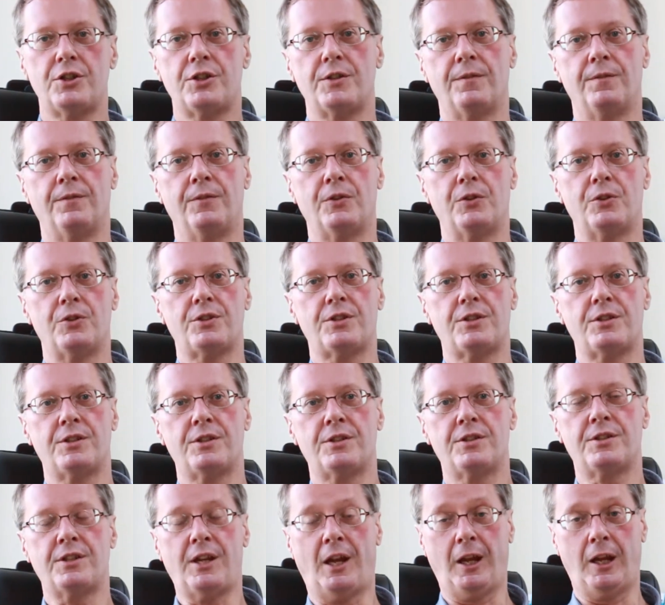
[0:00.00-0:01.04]

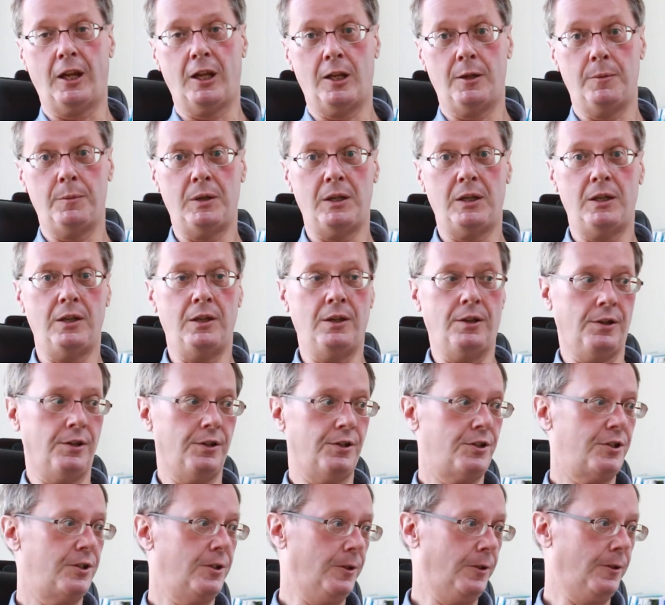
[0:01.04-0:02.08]
versus academic
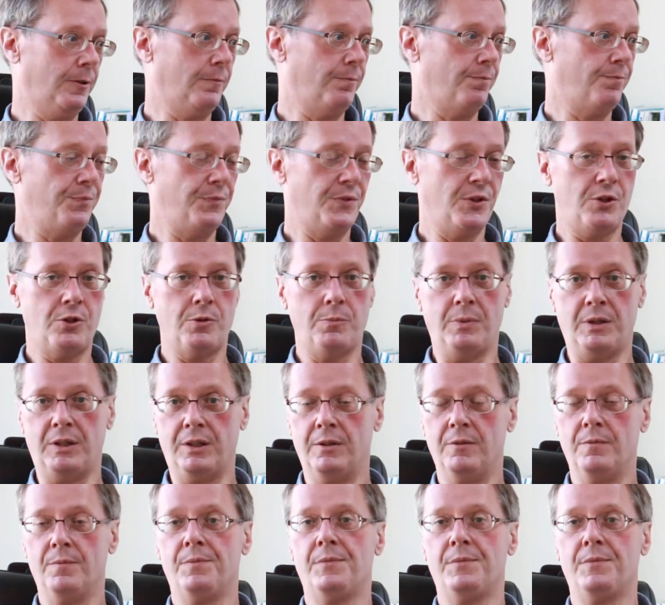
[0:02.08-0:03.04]
English, and it could be